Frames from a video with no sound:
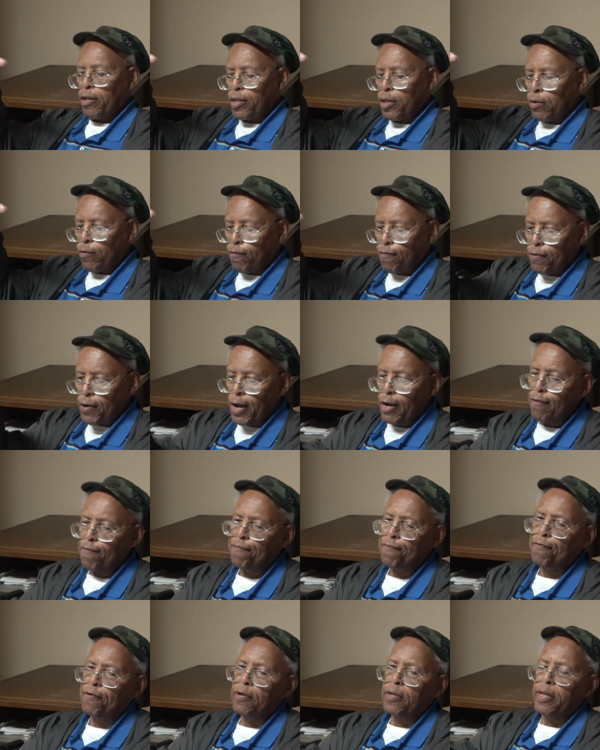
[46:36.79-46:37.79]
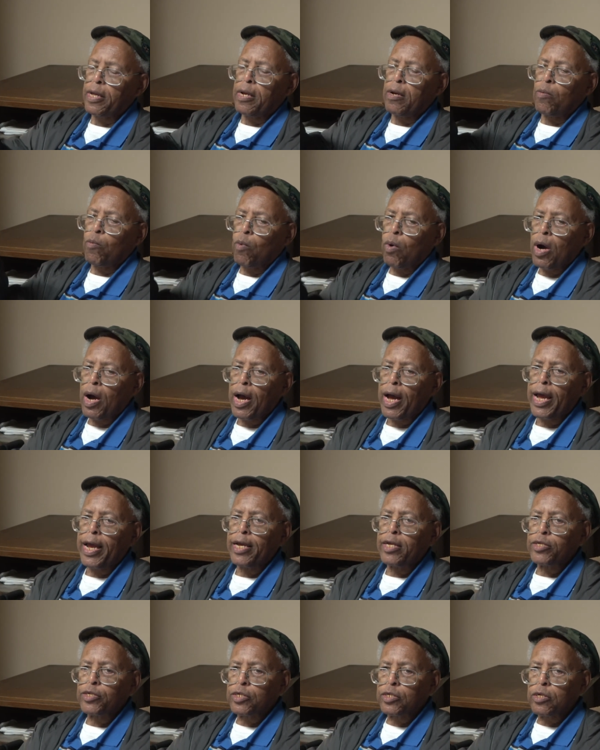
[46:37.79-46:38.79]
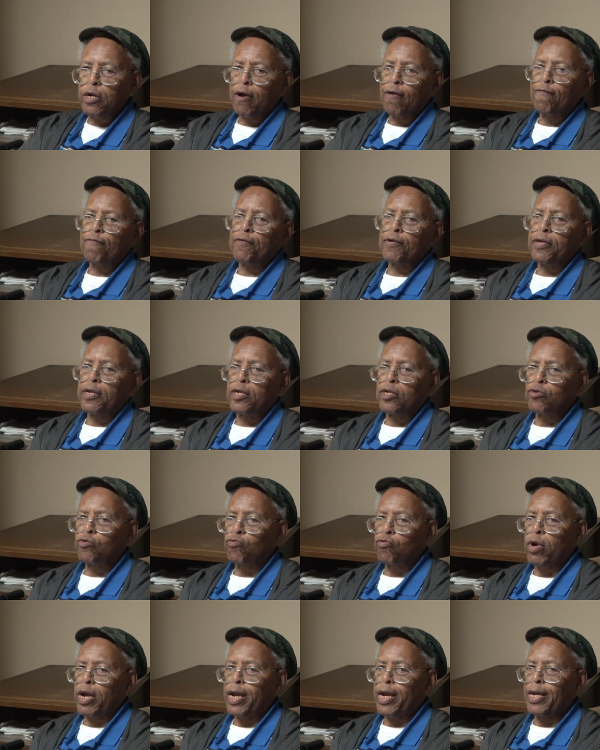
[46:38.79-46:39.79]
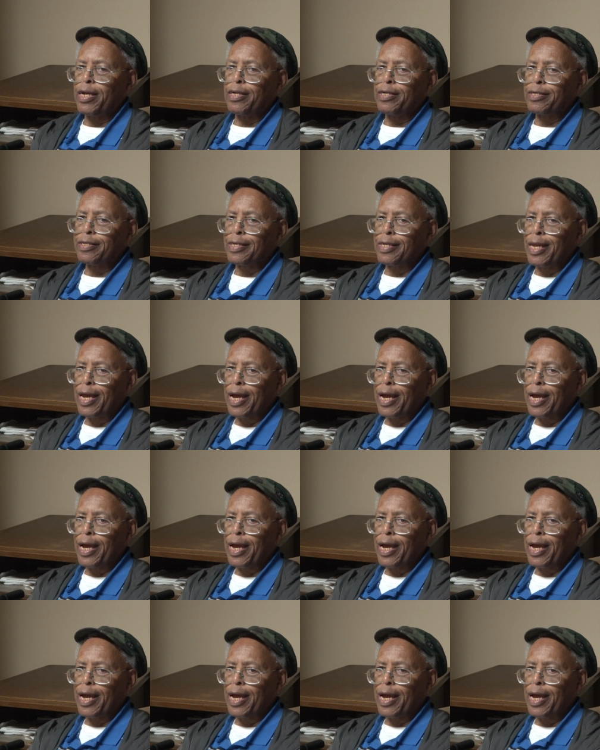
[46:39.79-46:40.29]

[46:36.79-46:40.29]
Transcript: the faithful and wise servant is raised